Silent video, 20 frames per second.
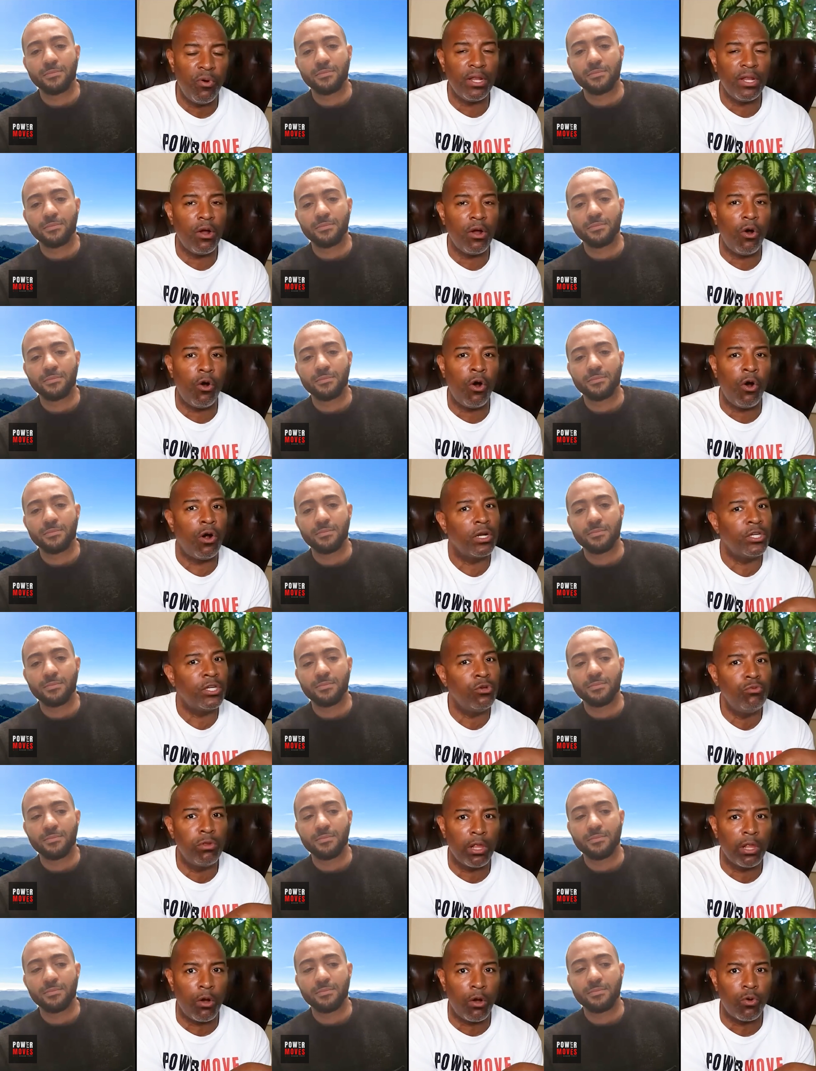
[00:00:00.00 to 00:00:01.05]
Speaker 1: or are you
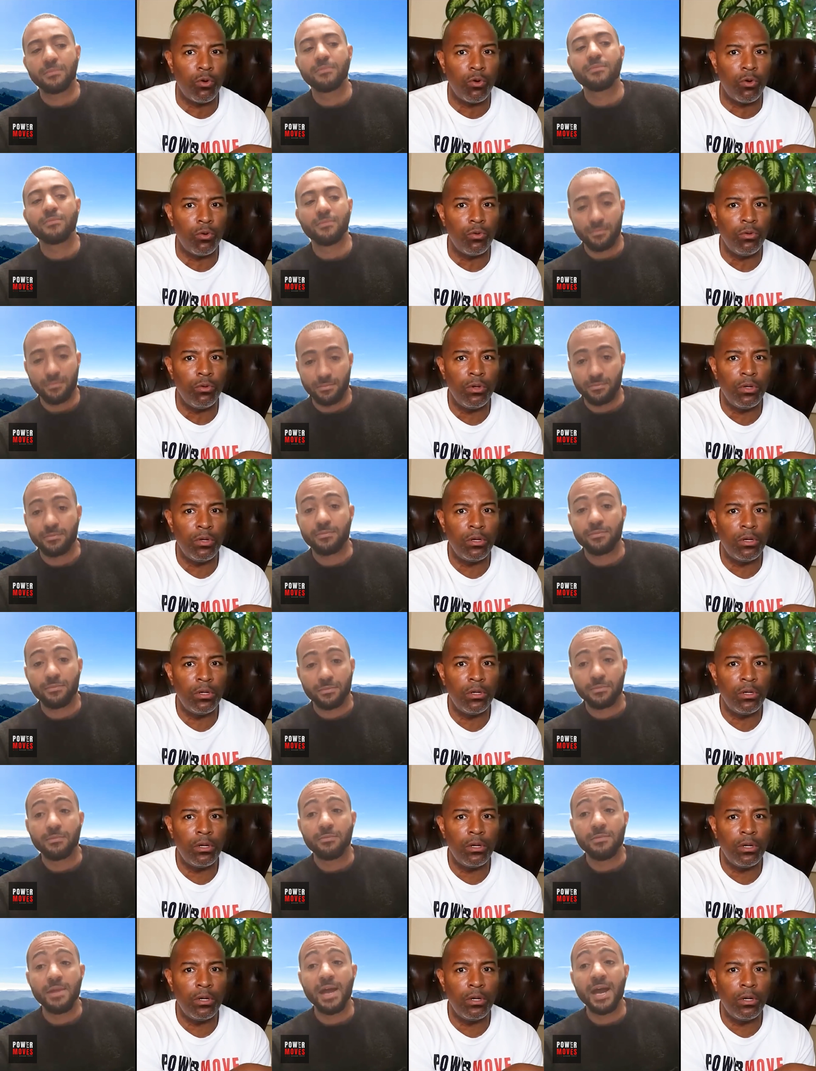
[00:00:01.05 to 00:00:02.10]
local?
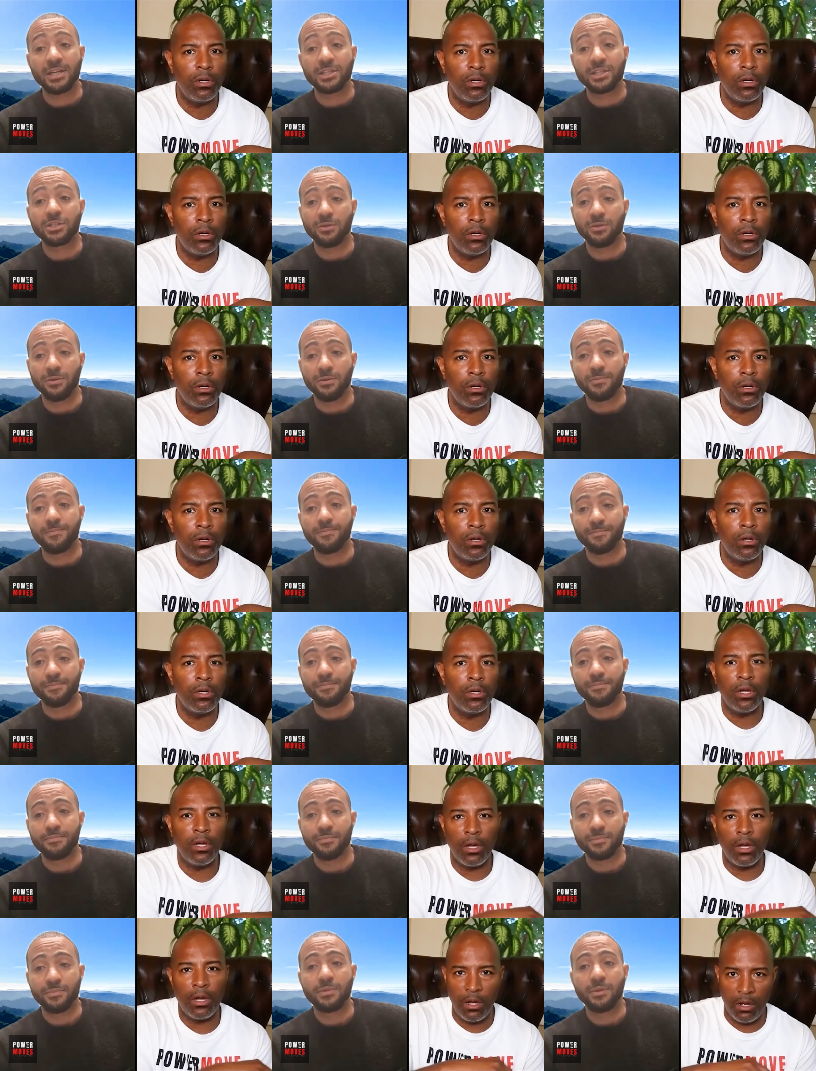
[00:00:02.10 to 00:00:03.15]
National.
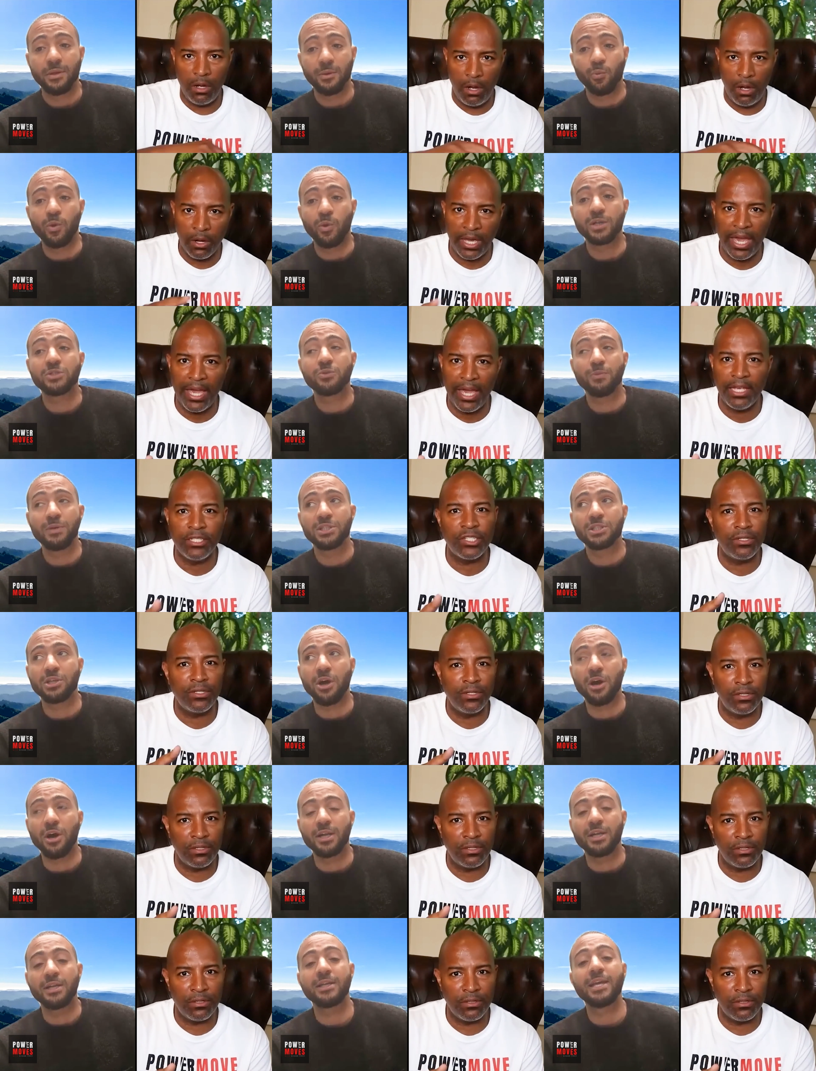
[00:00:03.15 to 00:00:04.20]
Speaker 2: But okay. Once we
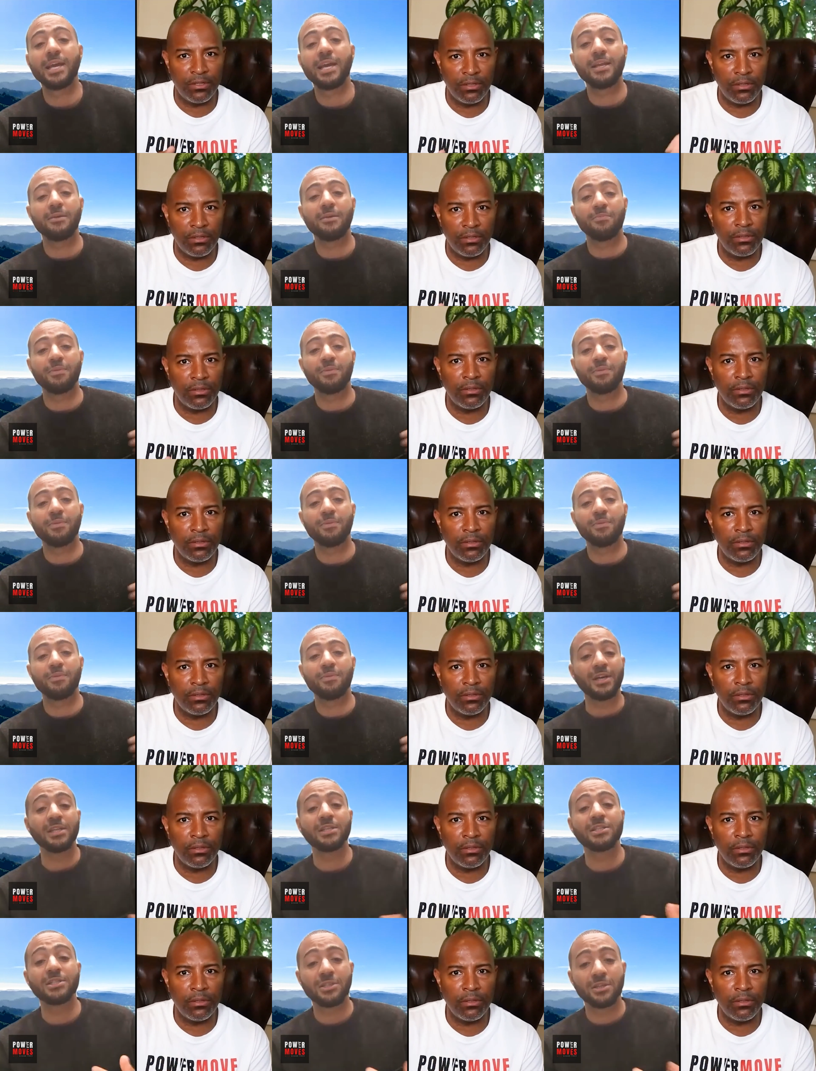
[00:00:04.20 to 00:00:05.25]
started getting people
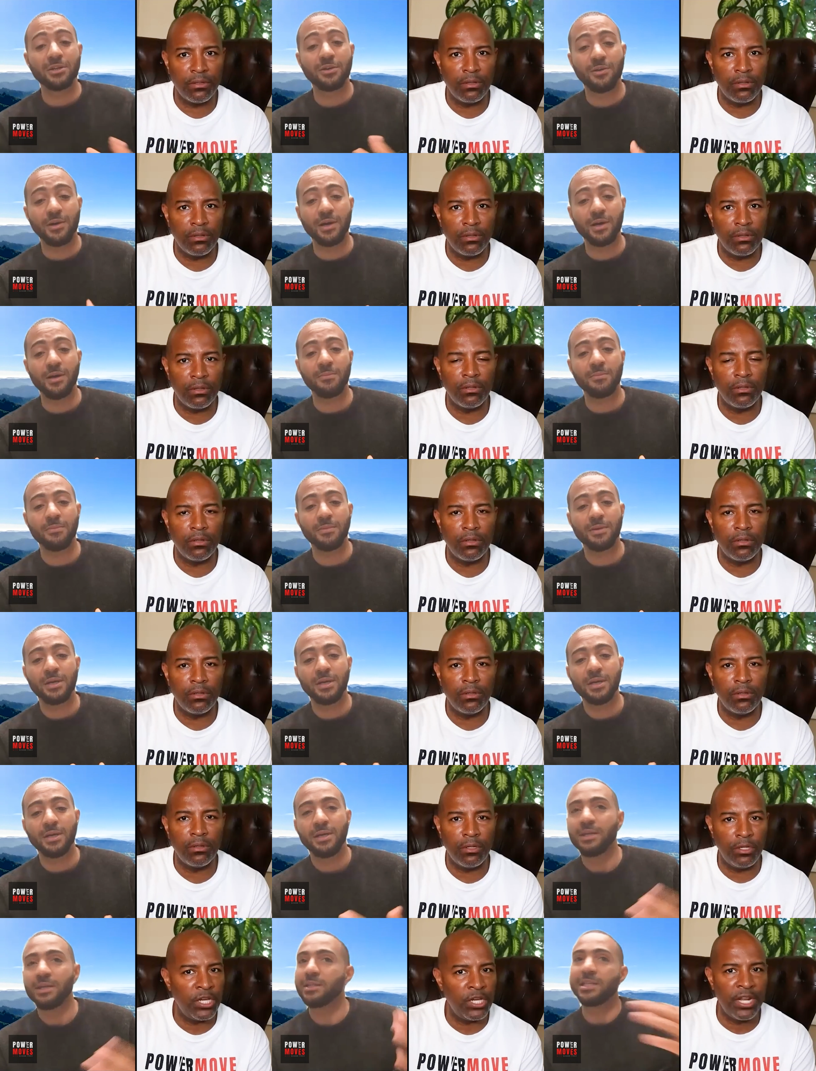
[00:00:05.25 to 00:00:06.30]
off Instagram,
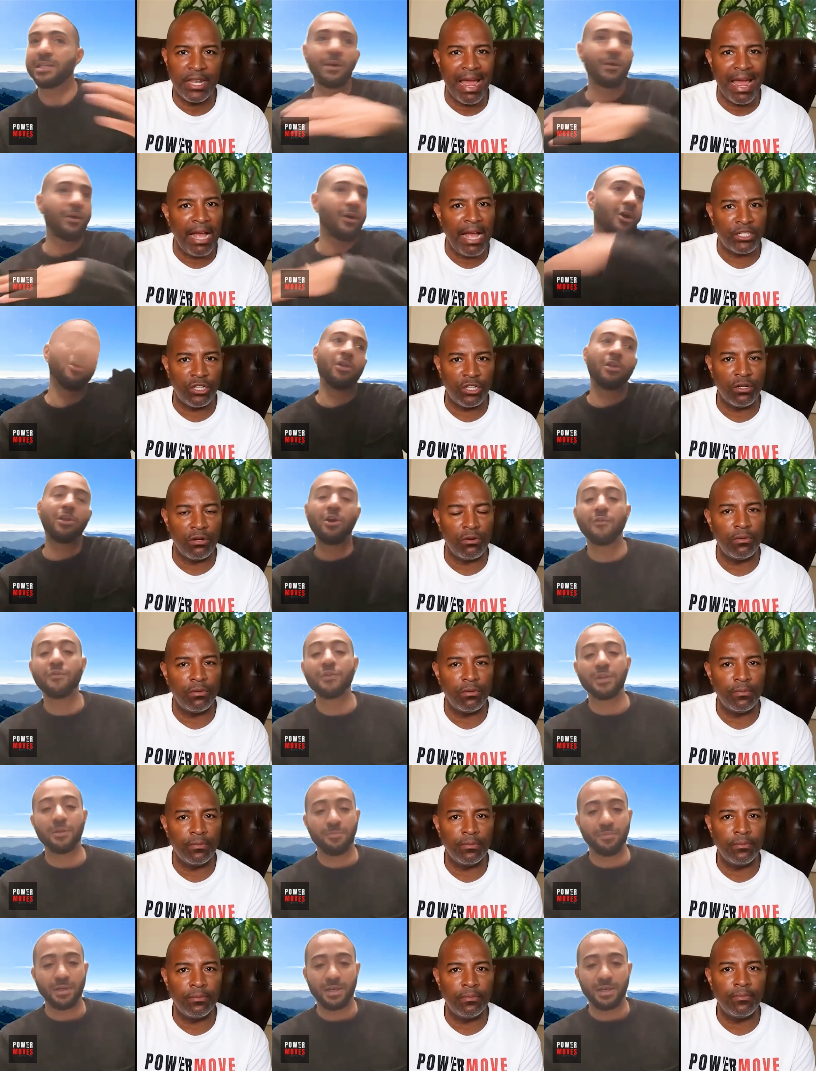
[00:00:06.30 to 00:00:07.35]
you're they're all over
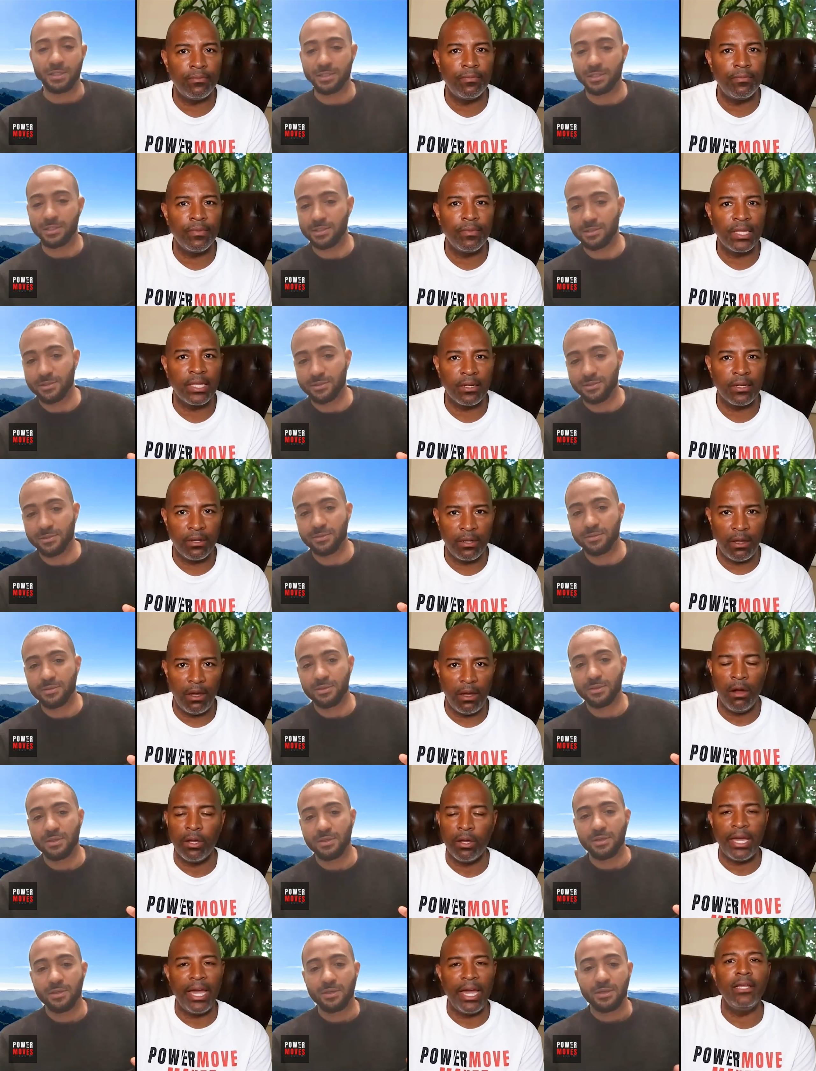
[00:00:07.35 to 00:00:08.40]
the place.
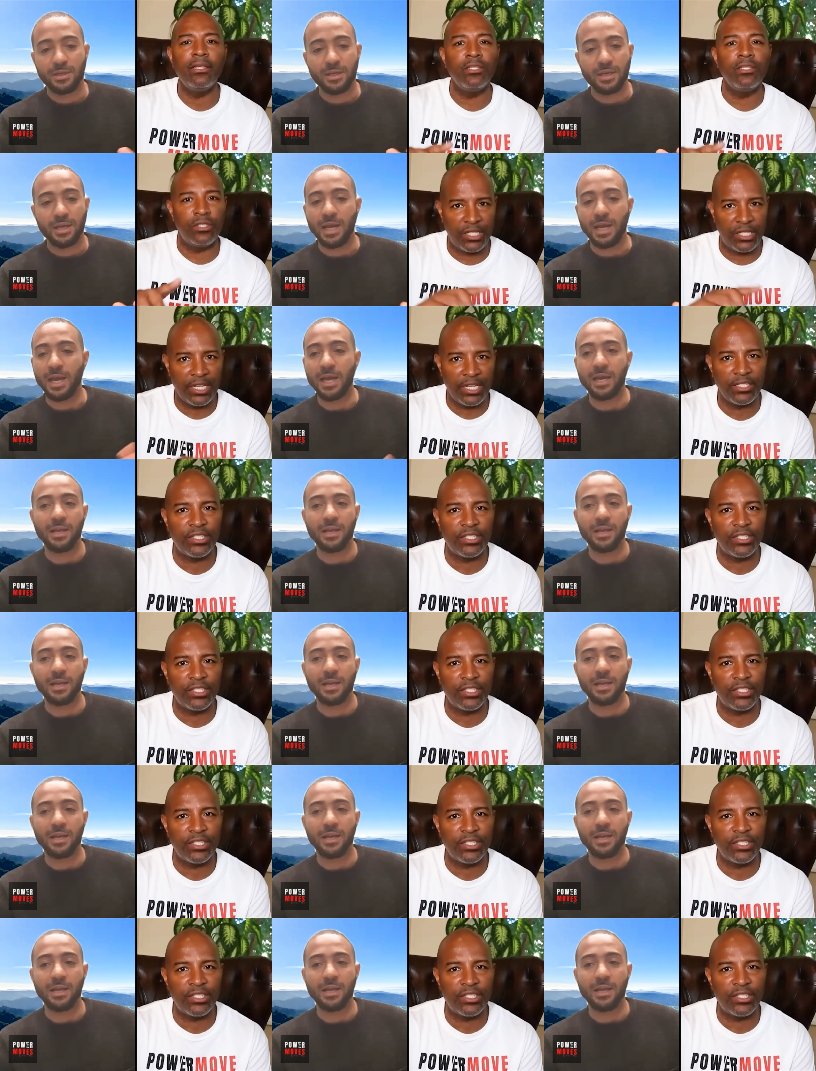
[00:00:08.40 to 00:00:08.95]
Speaker 1: Okay, S stay